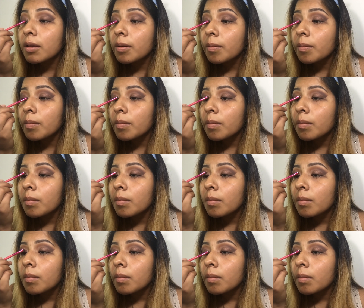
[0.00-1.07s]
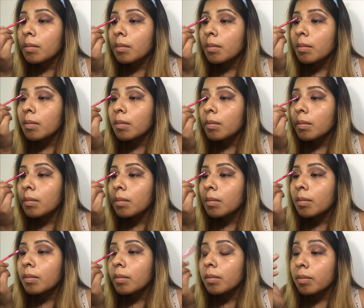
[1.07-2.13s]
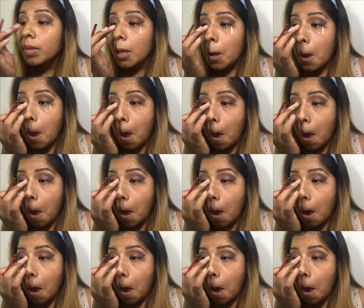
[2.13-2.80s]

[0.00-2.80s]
Nothing is said.